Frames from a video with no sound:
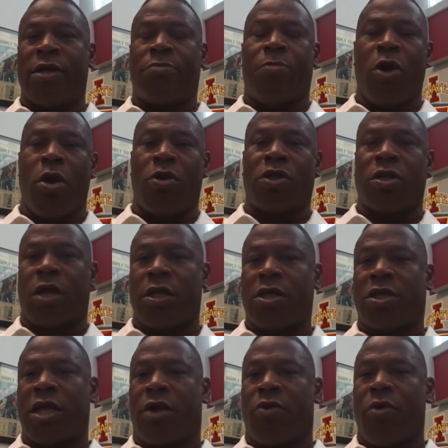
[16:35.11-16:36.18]
Burroughs is going to
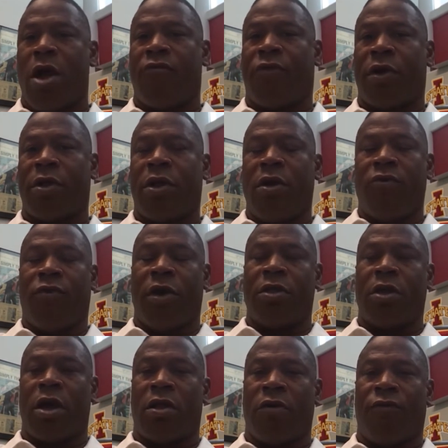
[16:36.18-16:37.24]
stick around for
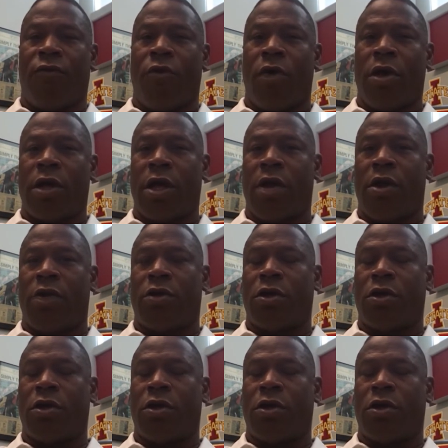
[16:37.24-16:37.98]
another 4 years.